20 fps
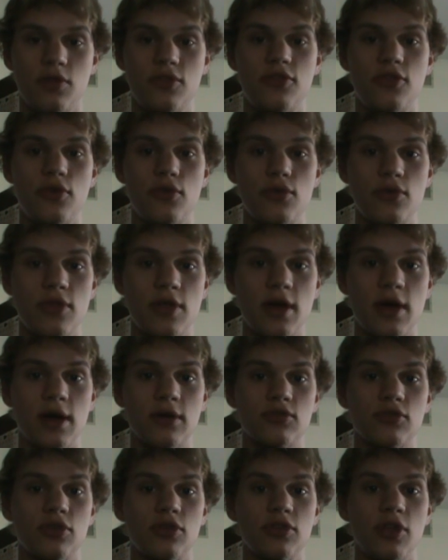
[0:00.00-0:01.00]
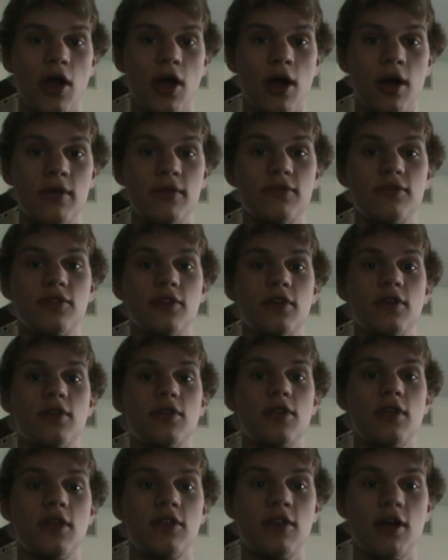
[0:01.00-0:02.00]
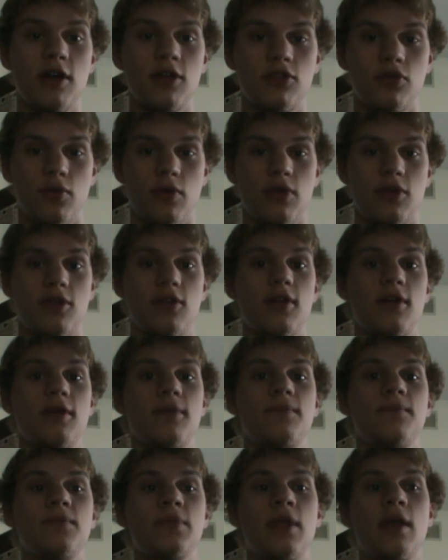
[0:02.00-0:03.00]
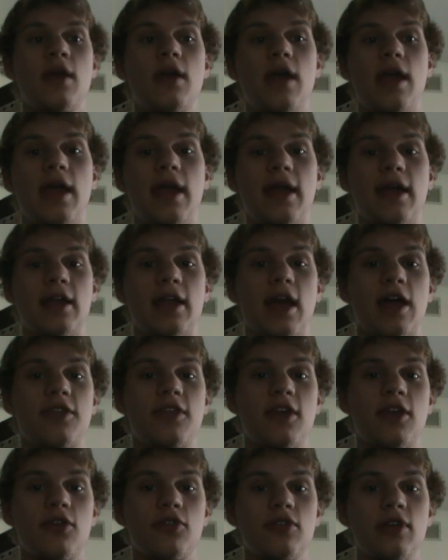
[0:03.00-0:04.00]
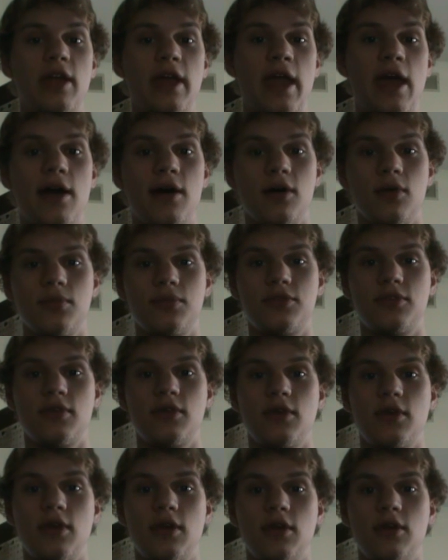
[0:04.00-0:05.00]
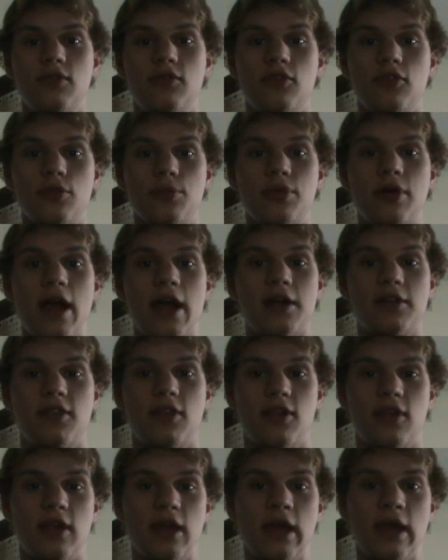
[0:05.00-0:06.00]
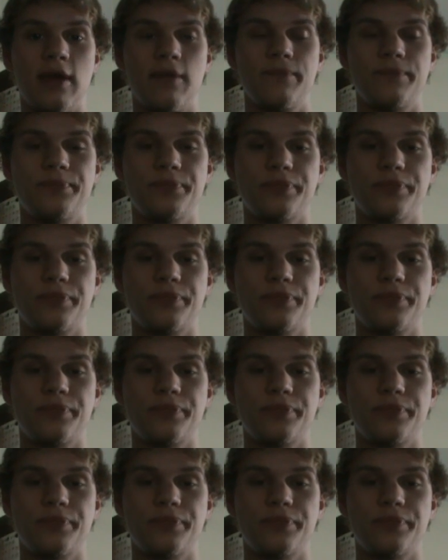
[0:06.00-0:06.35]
do the rolled R for the tongue twister, and I think it really helped for practicing it.